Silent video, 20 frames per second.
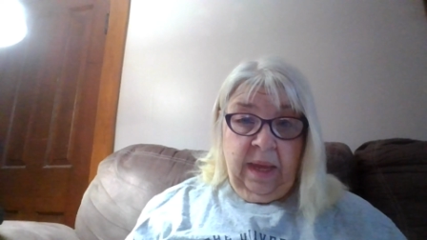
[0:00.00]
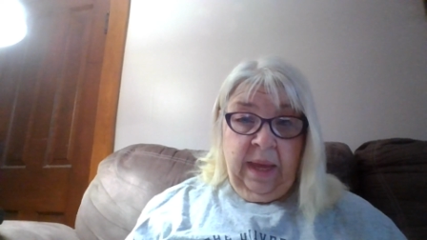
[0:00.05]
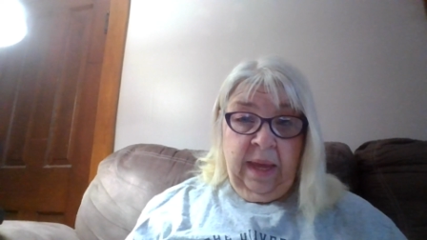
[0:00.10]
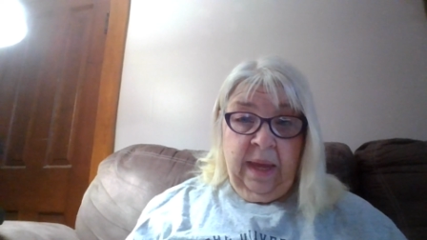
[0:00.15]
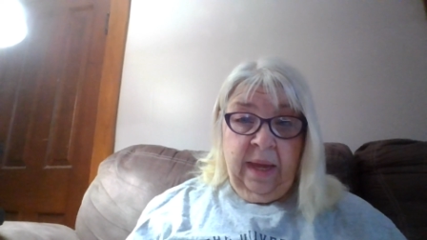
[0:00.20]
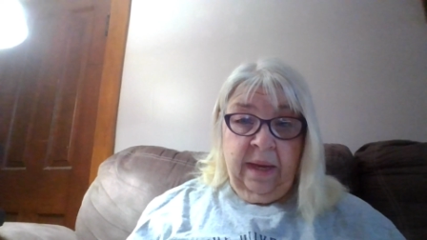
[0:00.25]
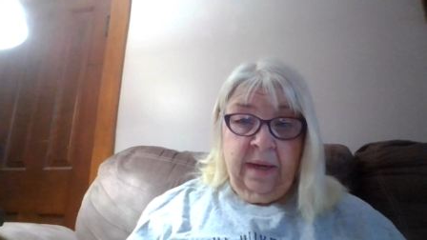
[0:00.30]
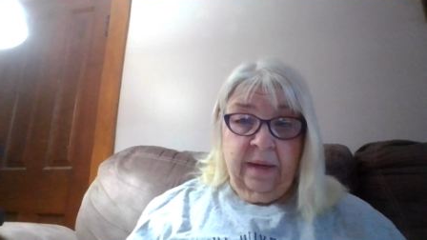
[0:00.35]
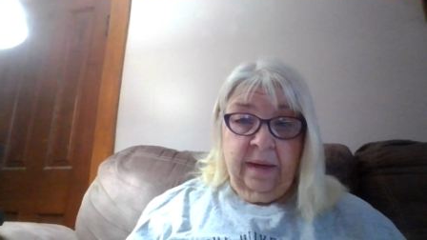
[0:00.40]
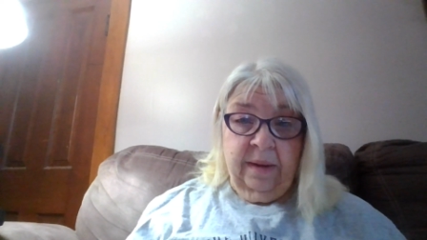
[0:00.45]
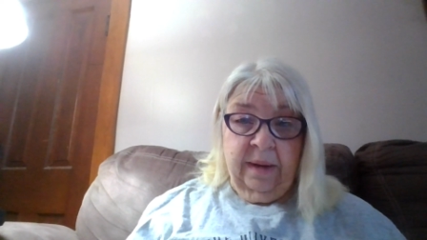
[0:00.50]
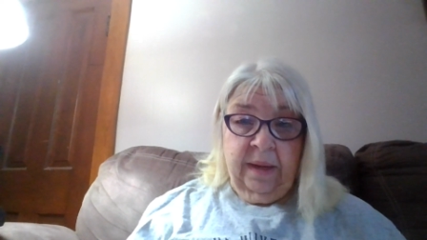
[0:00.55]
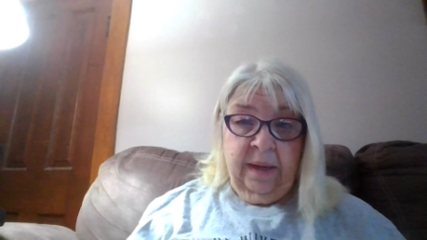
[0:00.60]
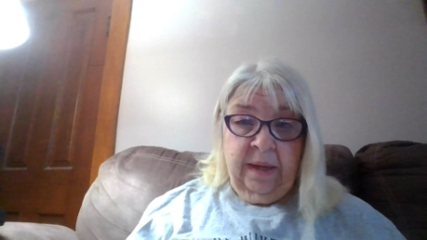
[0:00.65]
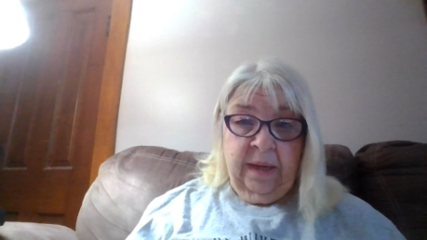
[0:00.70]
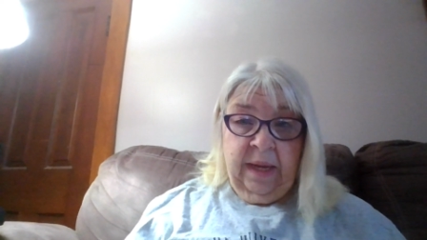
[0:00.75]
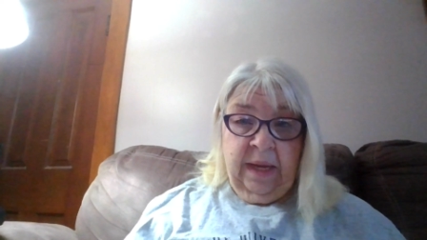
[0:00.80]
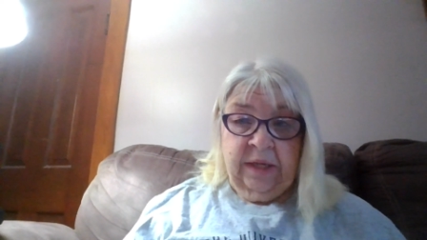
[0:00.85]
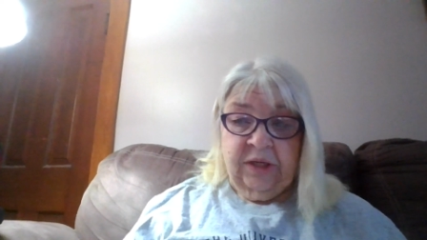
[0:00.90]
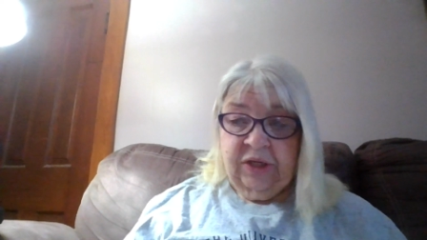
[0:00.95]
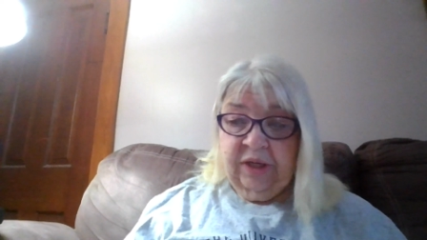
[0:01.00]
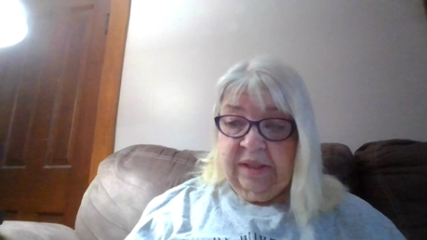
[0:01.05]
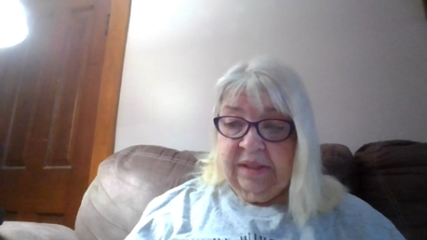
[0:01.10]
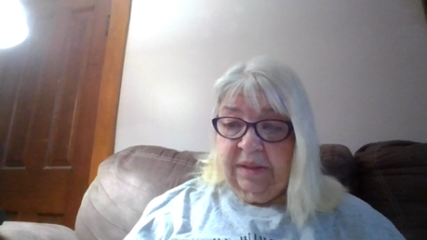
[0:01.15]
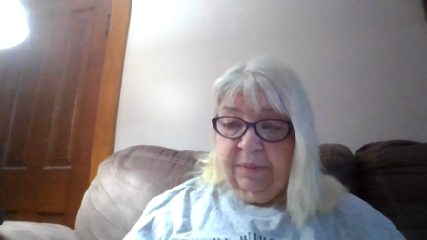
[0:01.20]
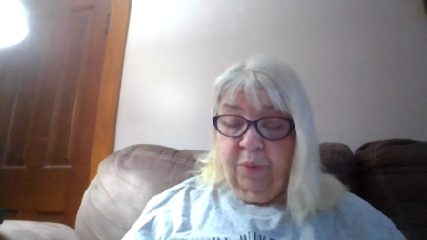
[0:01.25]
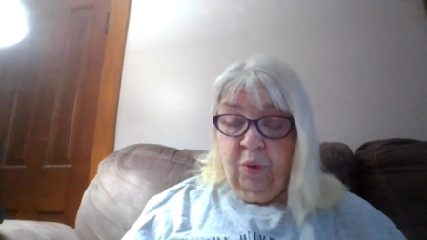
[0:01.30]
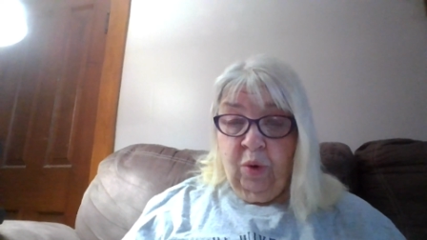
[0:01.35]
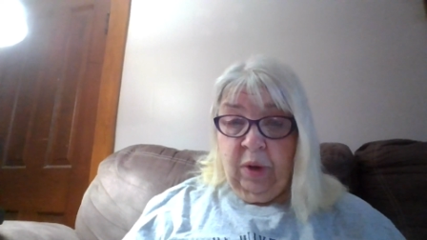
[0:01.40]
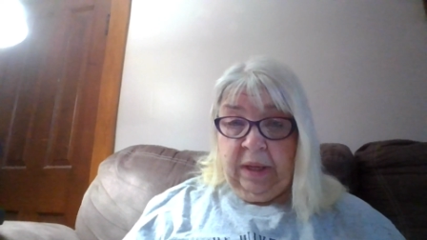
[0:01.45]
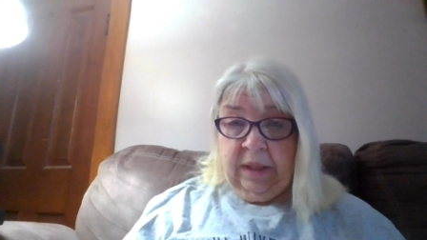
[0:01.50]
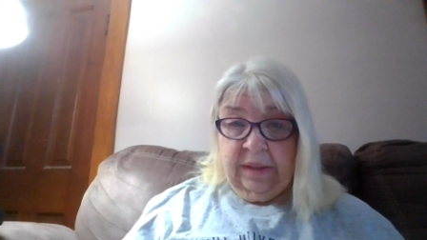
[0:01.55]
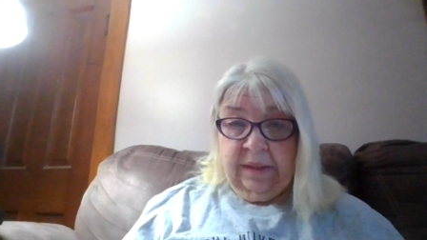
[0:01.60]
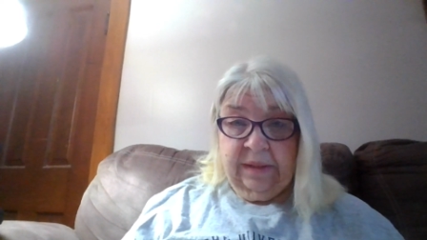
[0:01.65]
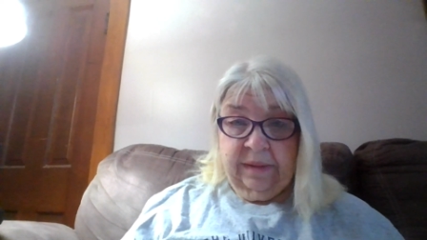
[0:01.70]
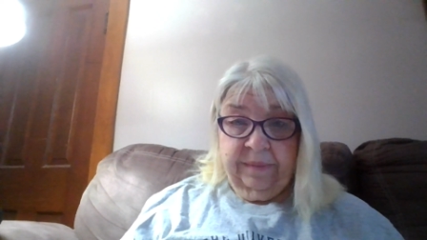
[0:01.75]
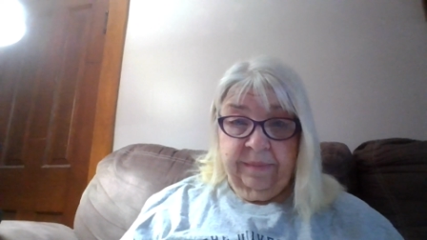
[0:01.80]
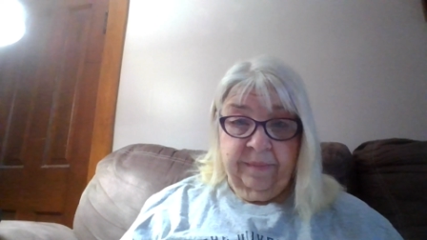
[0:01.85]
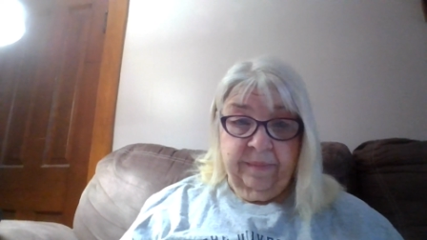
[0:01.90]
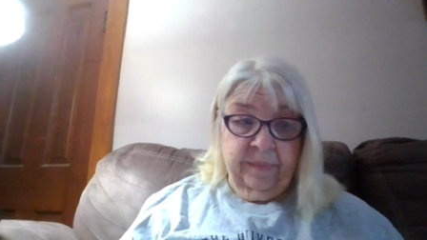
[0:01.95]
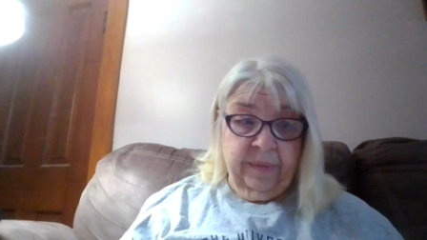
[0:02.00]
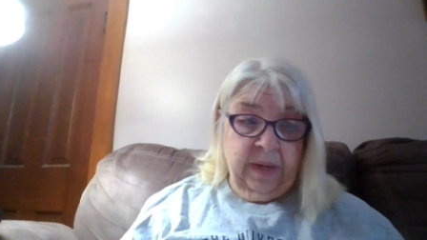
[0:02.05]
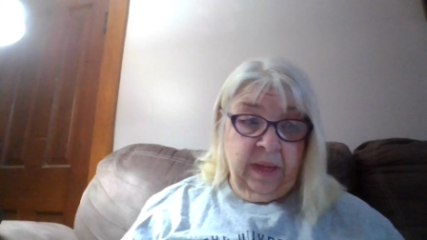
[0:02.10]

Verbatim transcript: and adjust the points.